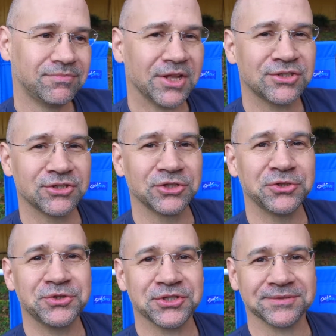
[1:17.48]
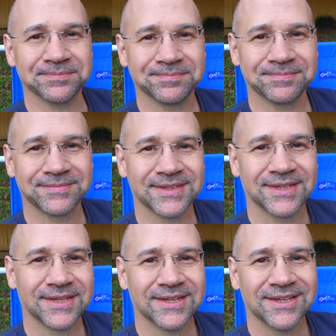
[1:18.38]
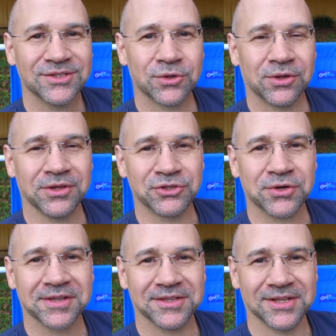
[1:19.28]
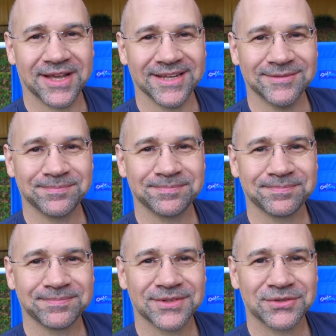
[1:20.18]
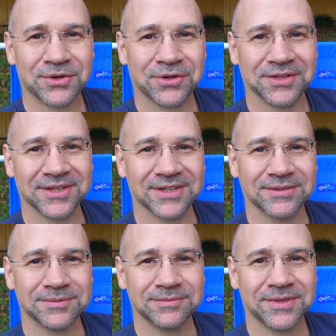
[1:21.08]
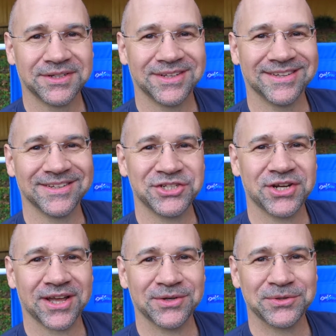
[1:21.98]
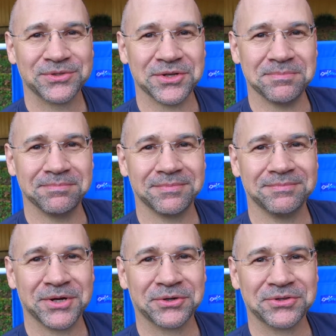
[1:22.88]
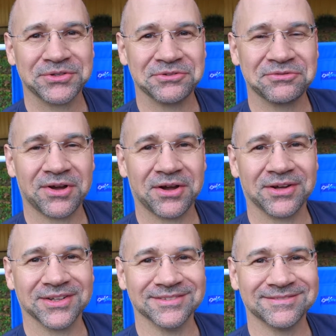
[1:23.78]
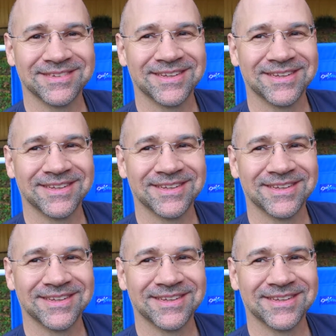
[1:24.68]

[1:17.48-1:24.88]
It's a delusion. It's all a trick of the light. It's all shadows and mirrors and fog and